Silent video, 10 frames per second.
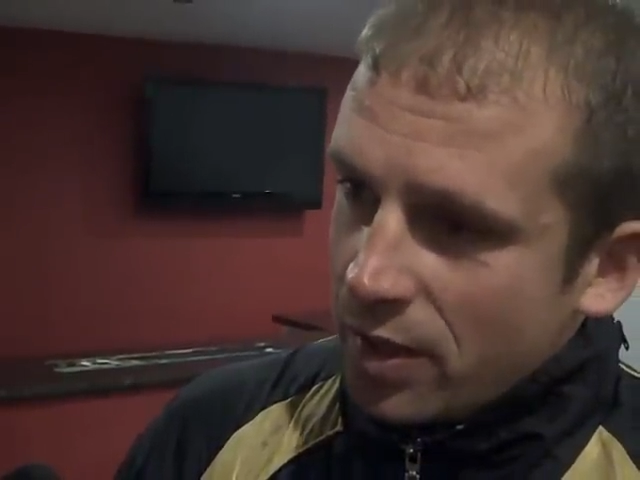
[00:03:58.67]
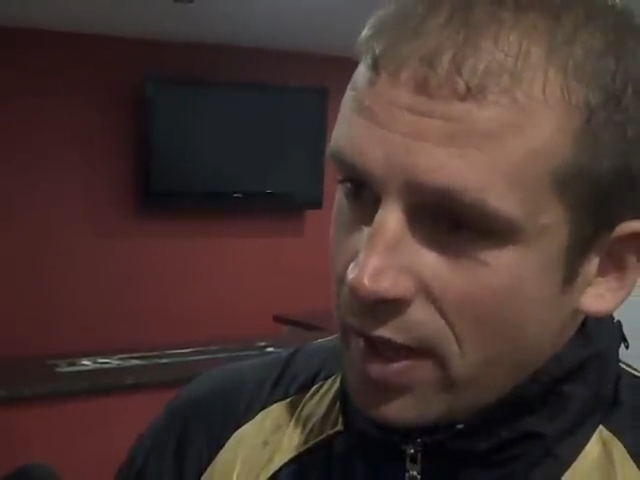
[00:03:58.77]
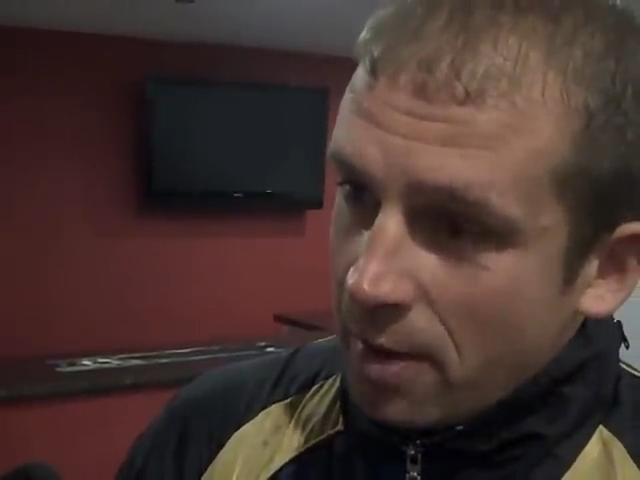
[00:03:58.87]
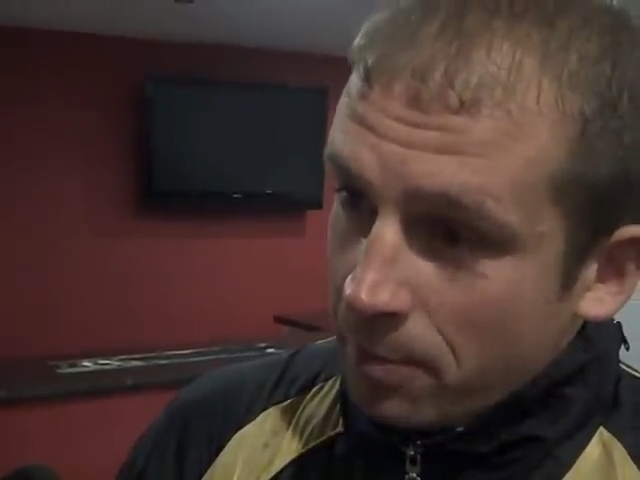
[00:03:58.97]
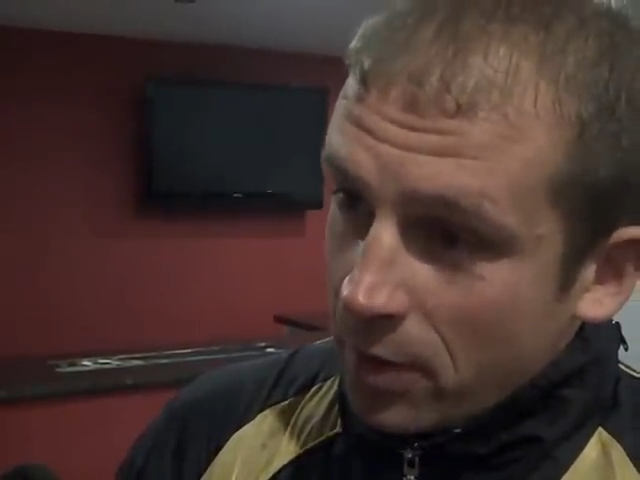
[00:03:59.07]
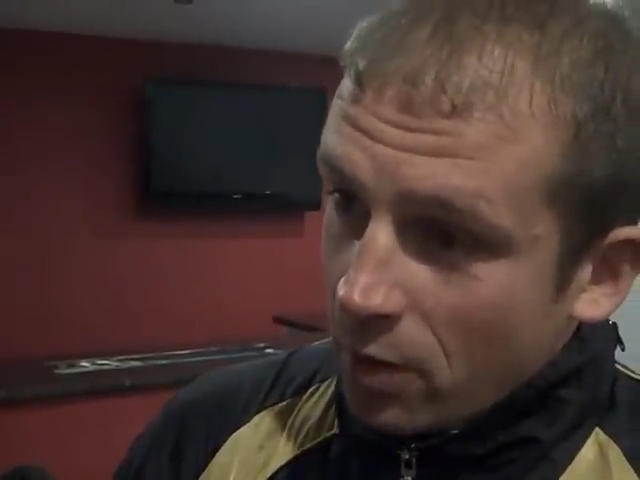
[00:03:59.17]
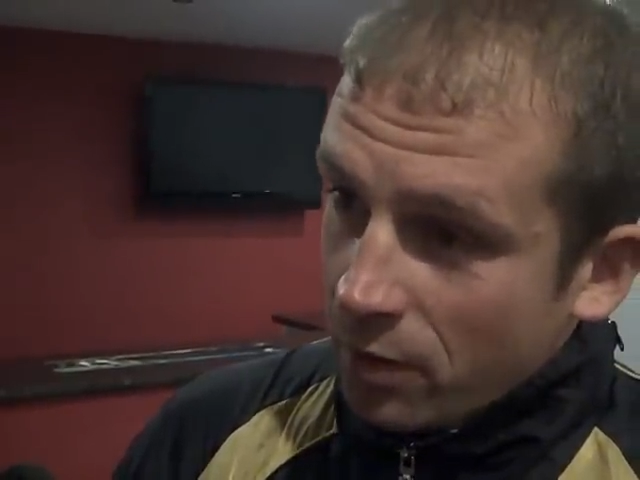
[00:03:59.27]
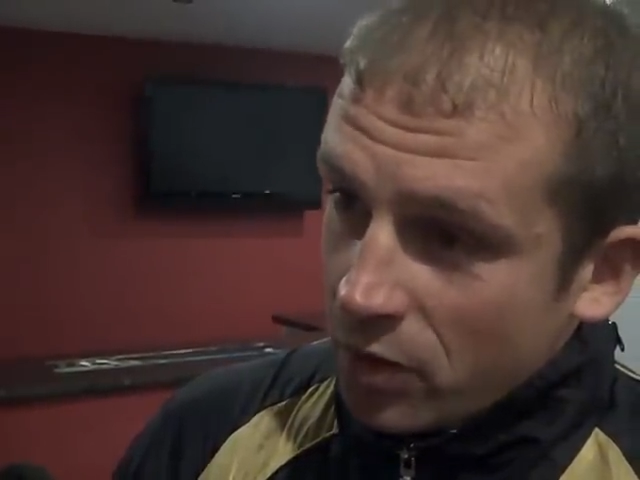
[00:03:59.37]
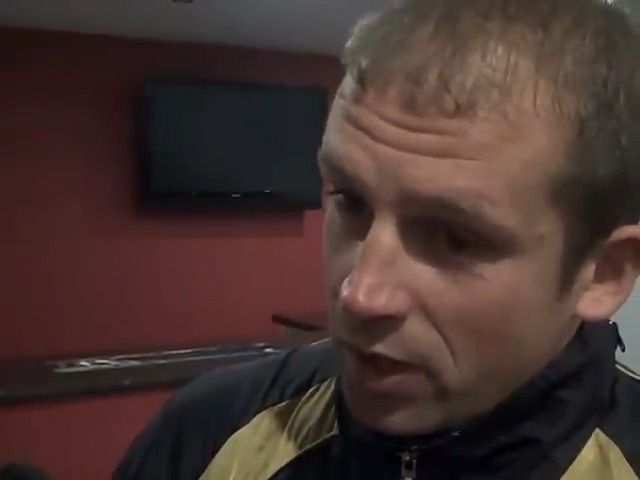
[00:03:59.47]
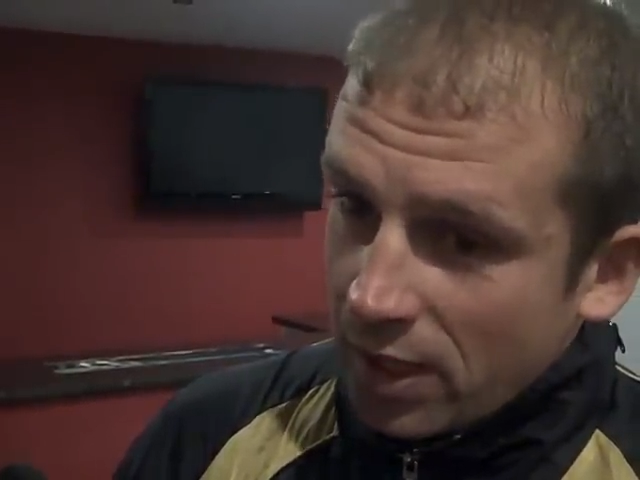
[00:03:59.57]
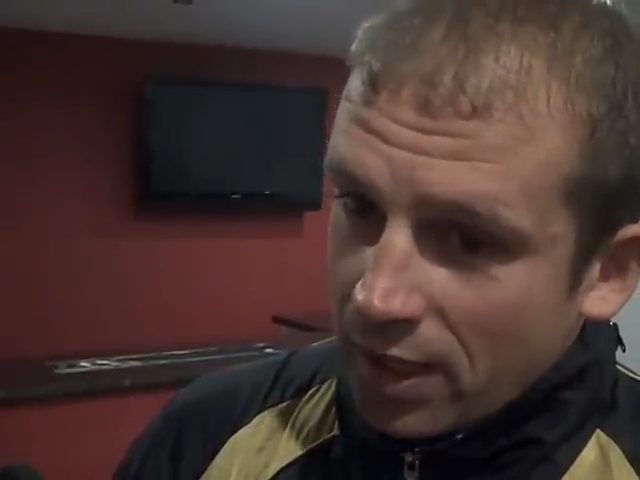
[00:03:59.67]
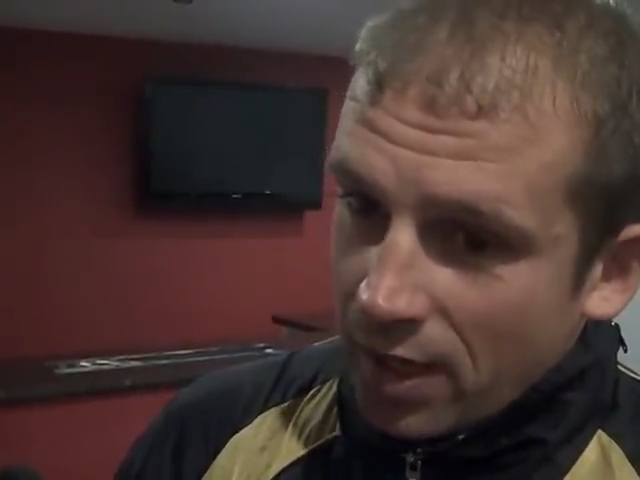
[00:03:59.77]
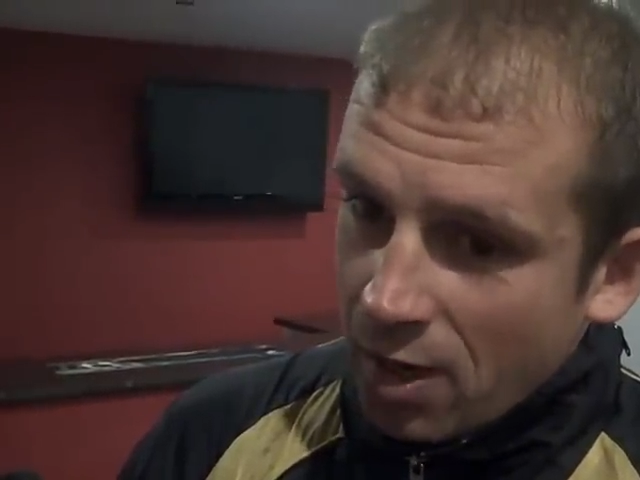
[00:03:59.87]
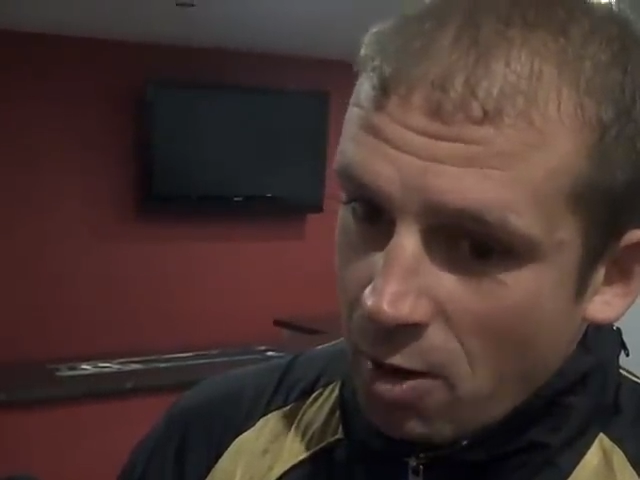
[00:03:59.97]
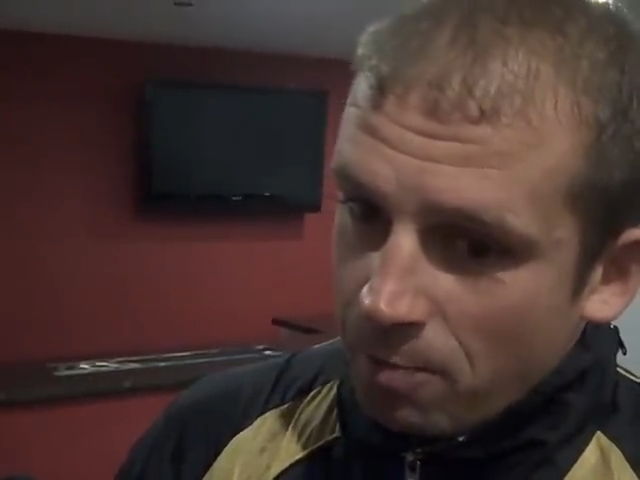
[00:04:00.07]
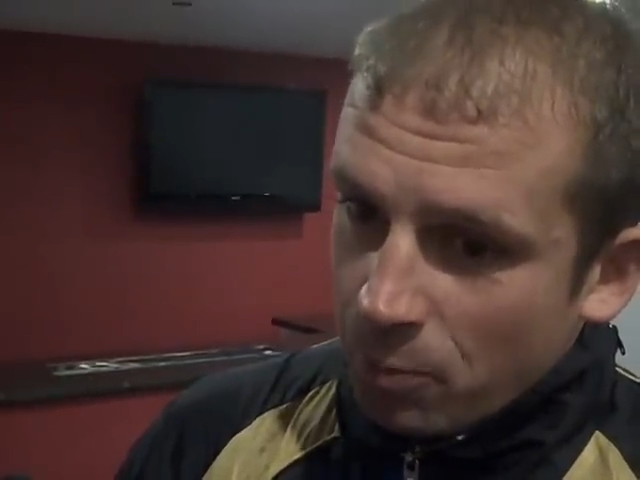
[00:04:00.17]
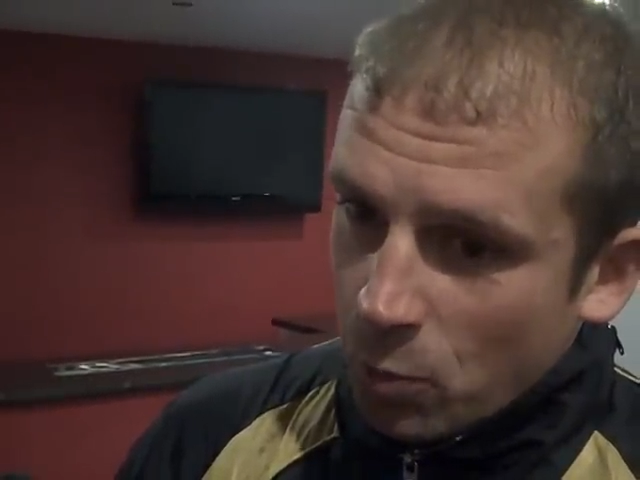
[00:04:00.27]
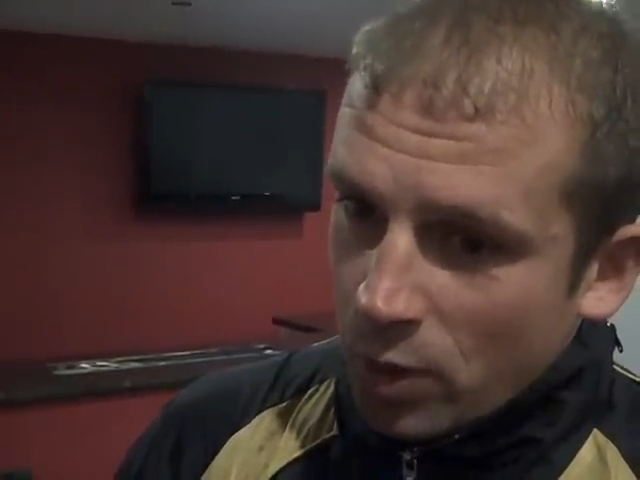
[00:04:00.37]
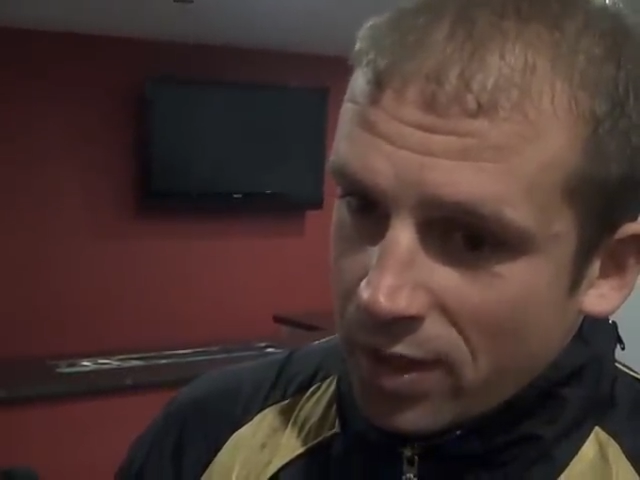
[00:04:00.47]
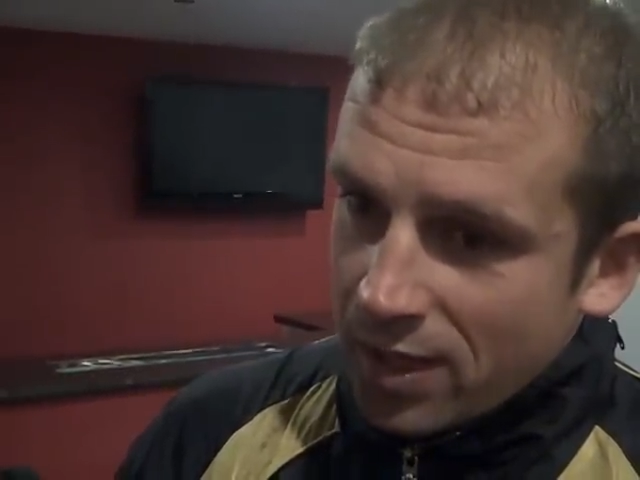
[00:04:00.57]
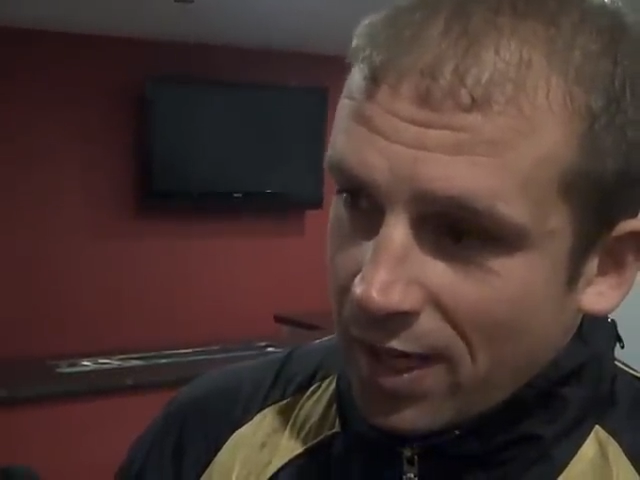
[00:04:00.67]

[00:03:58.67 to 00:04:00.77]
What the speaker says: to them, obviously, what it